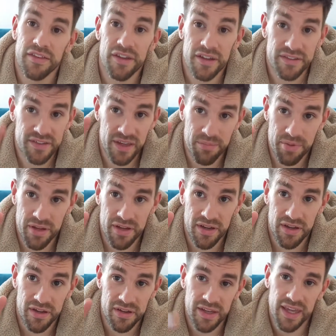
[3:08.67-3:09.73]
Third tip
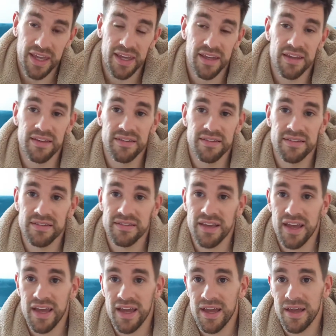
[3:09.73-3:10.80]
is,
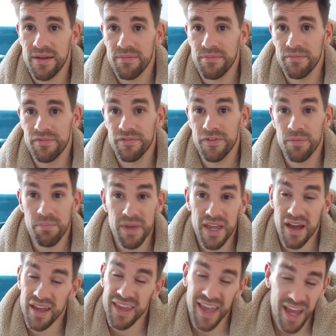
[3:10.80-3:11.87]
for
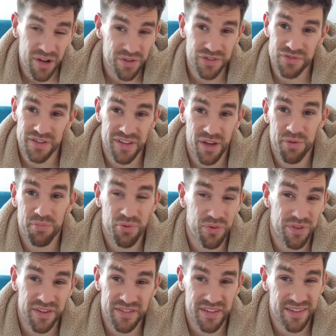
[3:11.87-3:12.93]
me, I cannot stress how
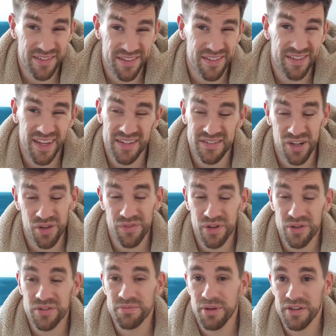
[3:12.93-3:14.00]
important this is, and this is actually
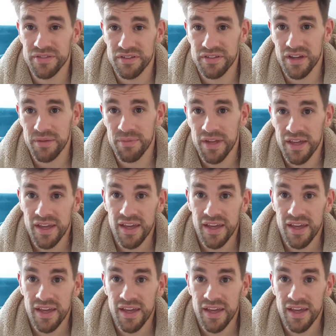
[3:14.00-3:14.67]
overlooked most of the time.